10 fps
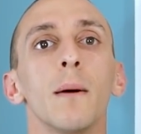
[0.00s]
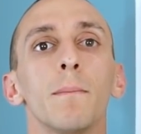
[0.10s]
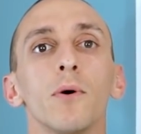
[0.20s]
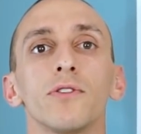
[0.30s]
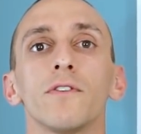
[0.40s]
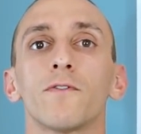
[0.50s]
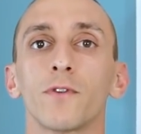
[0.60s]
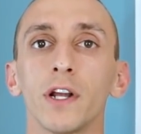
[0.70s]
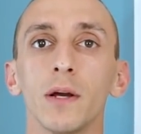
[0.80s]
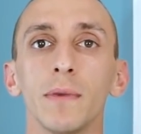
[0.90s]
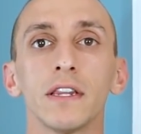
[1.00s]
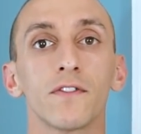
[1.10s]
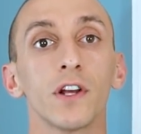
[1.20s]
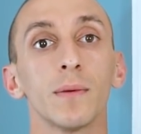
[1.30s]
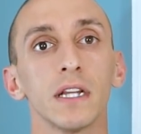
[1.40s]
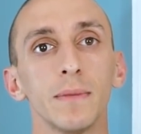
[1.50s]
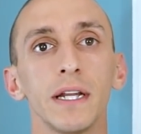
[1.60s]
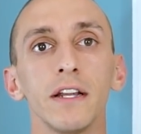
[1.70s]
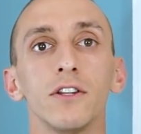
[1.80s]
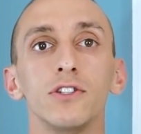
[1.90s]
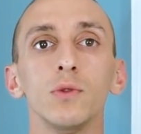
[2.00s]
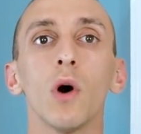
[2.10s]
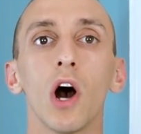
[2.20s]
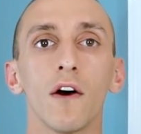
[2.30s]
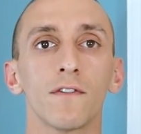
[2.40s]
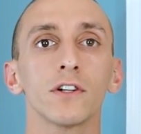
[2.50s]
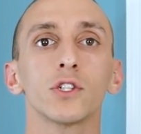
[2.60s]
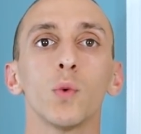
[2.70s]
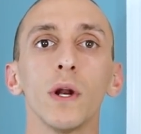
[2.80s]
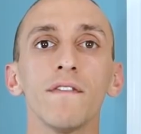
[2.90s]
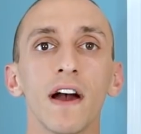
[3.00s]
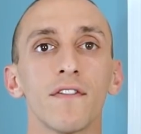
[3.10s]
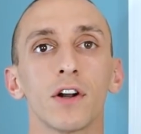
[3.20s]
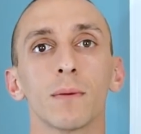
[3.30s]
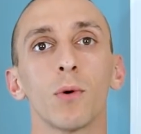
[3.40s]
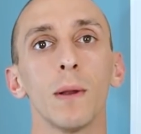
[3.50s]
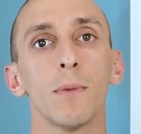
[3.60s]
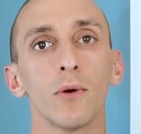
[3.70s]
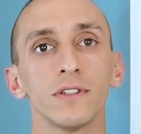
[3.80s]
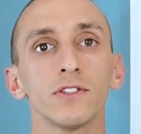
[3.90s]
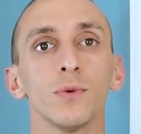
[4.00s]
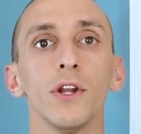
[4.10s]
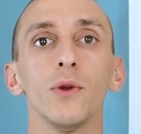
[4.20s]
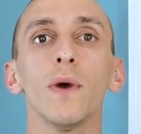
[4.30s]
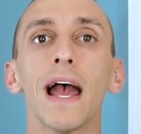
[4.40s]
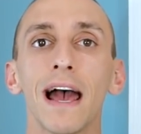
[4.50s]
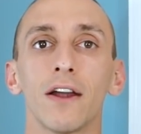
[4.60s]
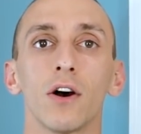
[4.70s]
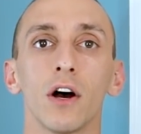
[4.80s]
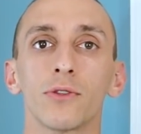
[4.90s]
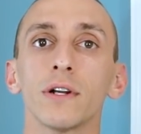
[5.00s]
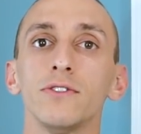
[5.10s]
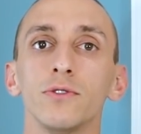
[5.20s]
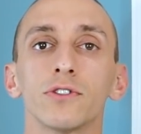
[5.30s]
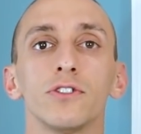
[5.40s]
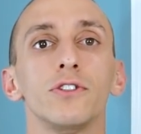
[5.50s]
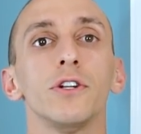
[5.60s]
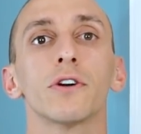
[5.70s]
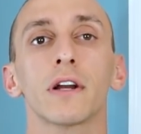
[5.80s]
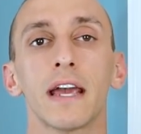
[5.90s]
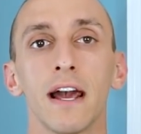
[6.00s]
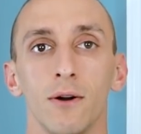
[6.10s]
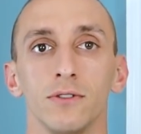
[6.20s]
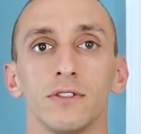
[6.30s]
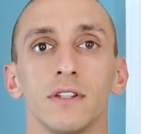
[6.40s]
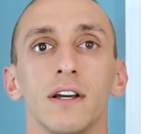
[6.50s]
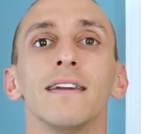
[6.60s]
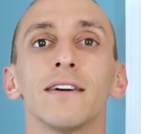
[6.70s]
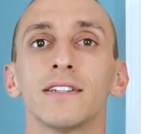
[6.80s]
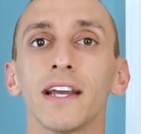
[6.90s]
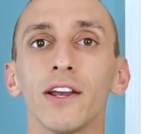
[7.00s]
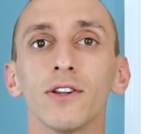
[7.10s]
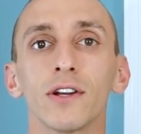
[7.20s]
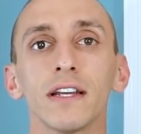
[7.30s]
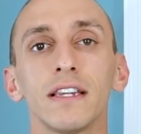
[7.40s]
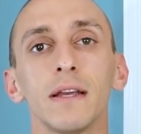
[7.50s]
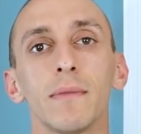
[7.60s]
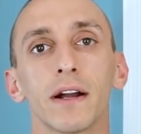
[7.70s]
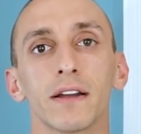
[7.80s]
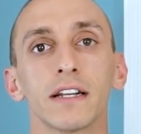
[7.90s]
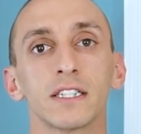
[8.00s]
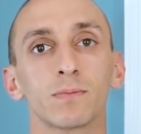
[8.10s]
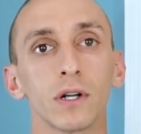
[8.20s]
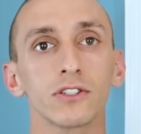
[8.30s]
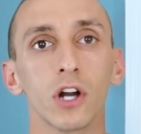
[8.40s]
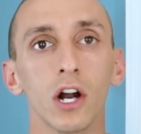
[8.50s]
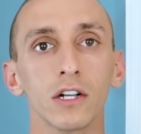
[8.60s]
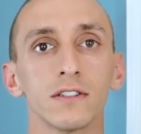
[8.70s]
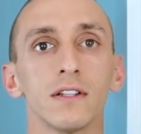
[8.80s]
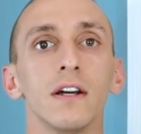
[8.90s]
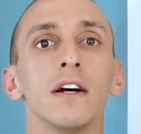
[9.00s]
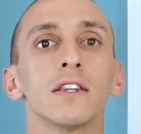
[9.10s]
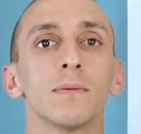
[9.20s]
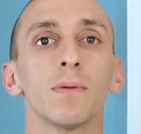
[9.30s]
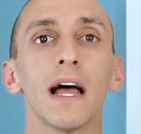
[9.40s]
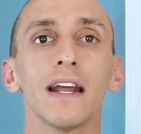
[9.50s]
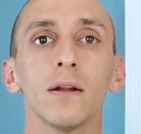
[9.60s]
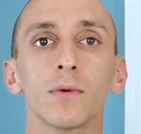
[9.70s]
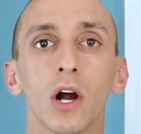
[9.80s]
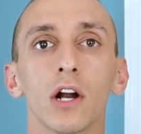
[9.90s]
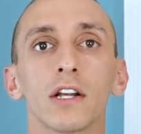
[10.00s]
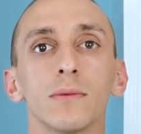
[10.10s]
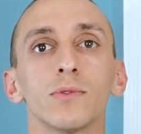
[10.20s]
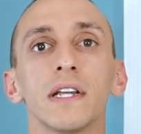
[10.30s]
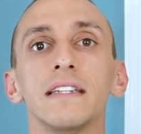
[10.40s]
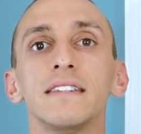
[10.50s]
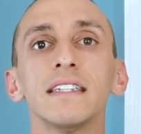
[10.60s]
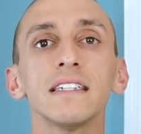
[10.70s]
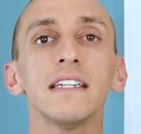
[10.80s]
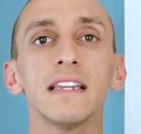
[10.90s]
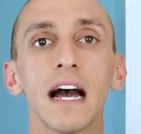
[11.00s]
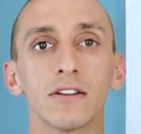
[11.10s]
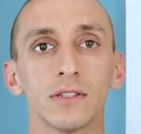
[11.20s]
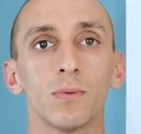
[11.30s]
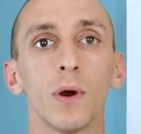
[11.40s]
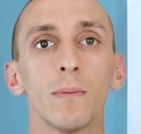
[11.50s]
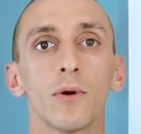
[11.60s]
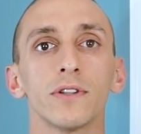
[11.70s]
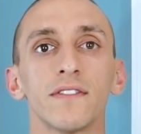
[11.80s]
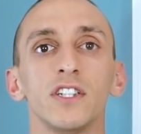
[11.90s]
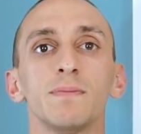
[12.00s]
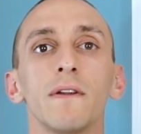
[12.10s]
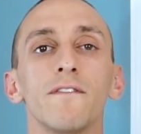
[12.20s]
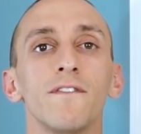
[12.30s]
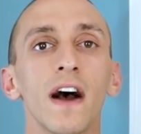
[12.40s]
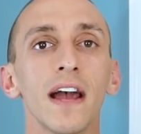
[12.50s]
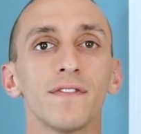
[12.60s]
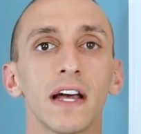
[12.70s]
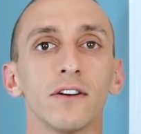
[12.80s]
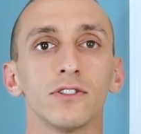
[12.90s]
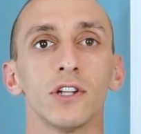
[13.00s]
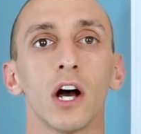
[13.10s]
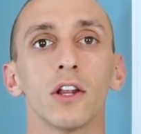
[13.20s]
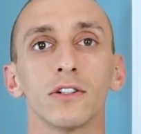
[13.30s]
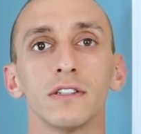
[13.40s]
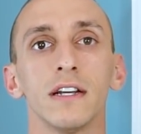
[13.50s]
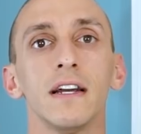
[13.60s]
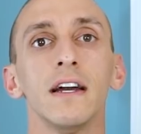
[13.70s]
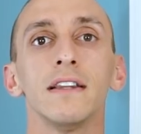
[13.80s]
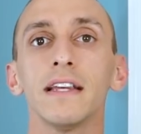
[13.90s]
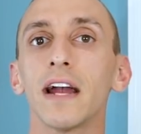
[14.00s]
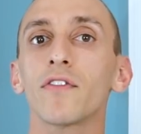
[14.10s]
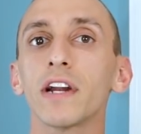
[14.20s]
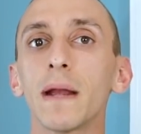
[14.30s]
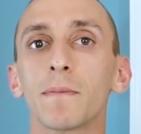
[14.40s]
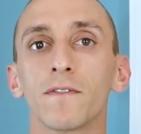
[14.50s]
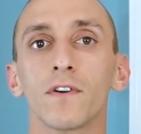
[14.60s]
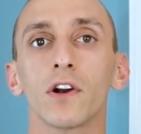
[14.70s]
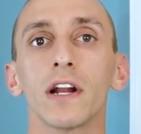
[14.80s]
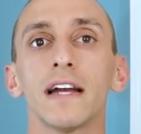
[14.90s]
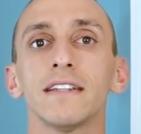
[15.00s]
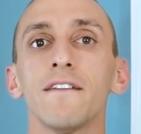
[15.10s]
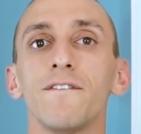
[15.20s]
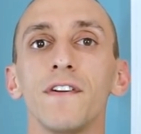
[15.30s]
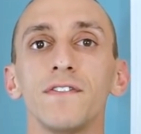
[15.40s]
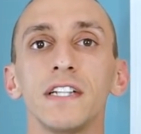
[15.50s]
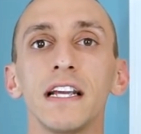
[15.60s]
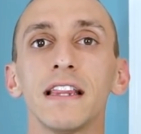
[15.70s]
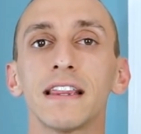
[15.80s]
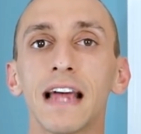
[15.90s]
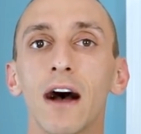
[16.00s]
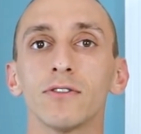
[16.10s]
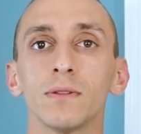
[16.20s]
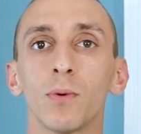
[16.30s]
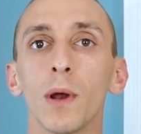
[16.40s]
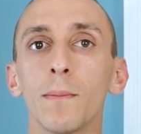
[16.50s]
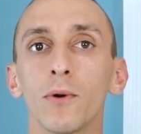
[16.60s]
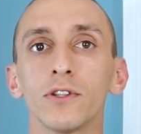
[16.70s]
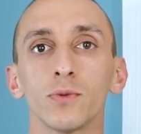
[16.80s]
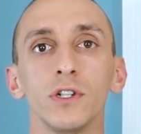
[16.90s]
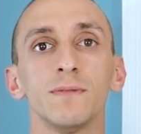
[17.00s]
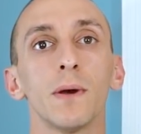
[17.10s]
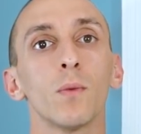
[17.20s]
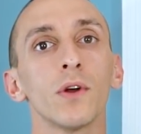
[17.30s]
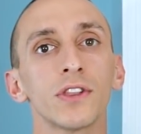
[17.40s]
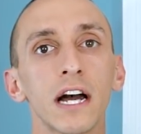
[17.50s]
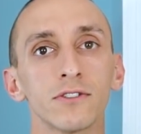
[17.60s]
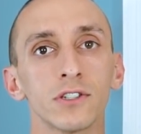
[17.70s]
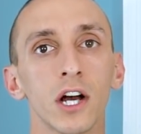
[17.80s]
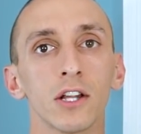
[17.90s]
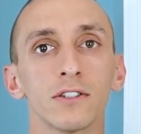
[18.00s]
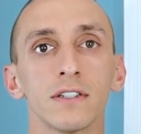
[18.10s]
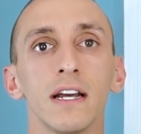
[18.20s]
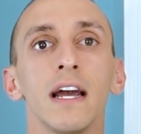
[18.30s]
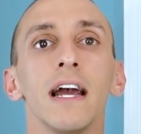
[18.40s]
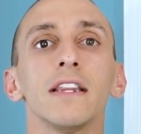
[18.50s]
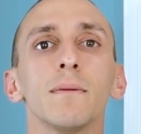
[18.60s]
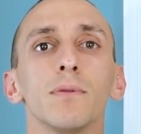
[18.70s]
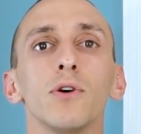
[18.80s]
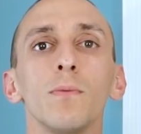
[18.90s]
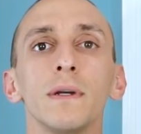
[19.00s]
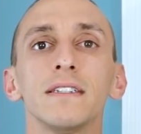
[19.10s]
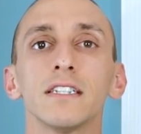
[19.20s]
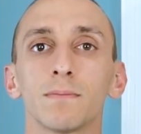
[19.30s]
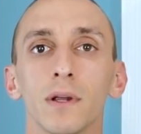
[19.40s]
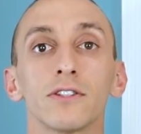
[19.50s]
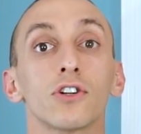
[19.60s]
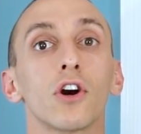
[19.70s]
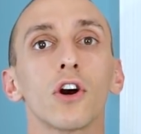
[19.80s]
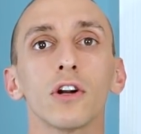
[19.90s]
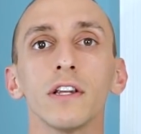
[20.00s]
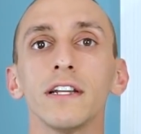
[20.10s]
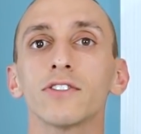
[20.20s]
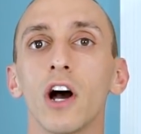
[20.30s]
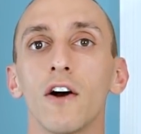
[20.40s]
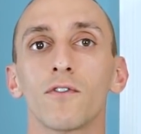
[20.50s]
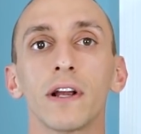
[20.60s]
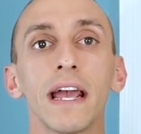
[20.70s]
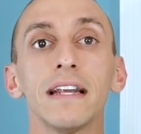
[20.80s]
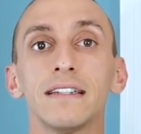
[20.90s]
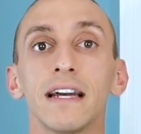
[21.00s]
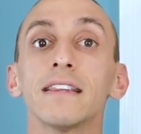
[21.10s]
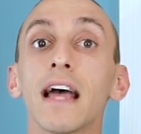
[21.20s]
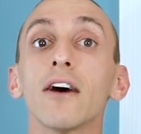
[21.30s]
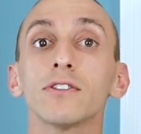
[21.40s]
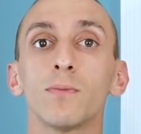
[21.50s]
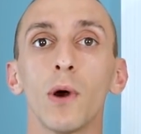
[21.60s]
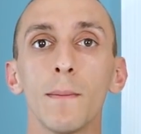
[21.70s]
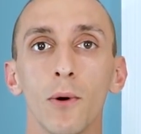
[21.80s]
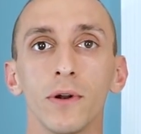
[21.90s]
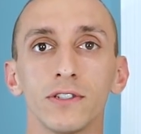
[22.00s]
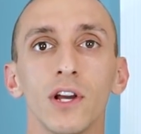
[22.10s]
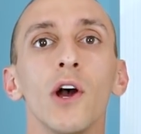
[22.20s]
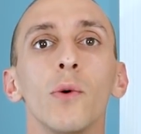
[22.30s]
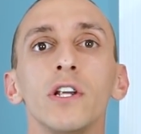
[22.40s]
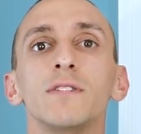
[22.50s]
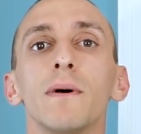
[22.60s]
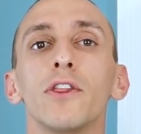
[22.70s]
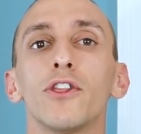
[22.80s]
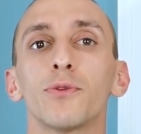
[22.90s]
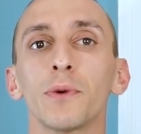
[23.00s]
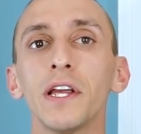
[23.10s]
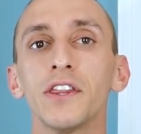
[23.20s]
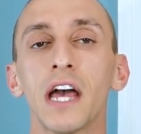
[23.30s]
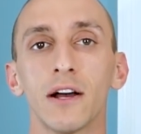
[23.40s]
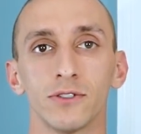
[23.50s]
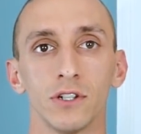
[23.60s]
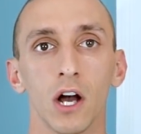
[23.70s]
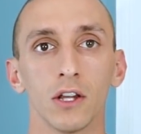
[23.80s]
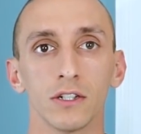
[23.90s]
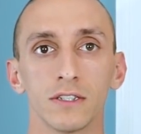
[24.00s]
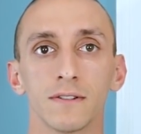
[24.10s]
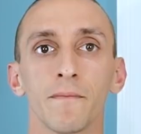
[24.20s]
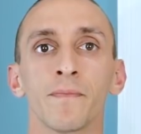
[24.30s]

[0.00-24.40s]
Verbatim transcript: Both the Freedom and the Freedom Unlimited do offer 2,500 point bonuses when you do add authorized users to your accounts. Now taking a look at the American Express cards, the Platinum card comes with a 60,000 point bonus after you spend $5,000 the Everyday Preferred has a 15,000 point bonus when you spend $1,000, and the Blue Business Plus currently is offering a 10,000 point bonus when you spend $3,000.